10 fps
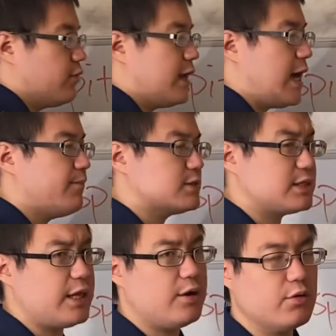what happens is
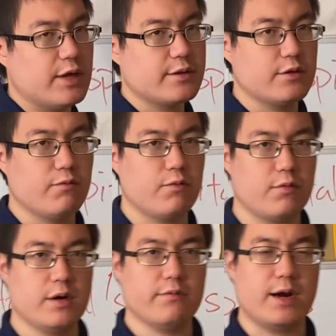they don't like to
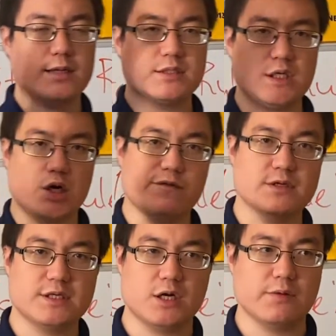write 0 over
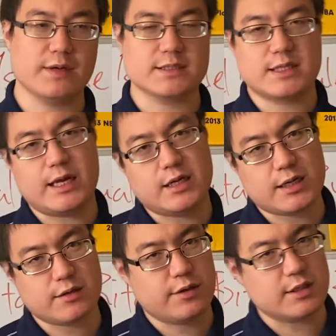0 because that
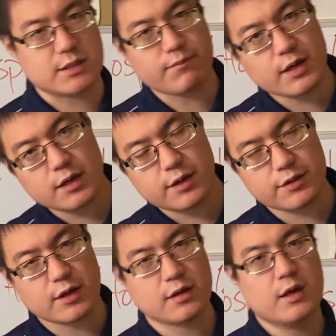technically doesn't mean
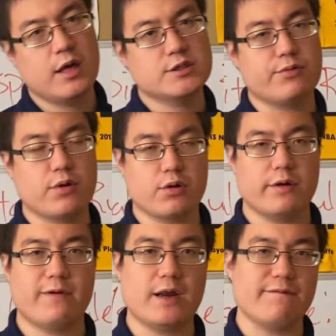anything. So we're going
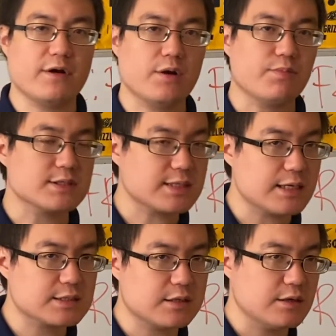to write it very
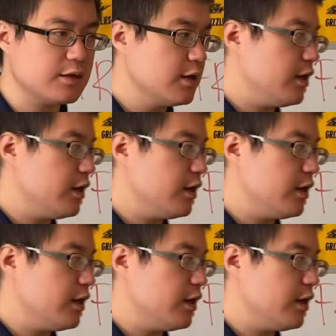precisely.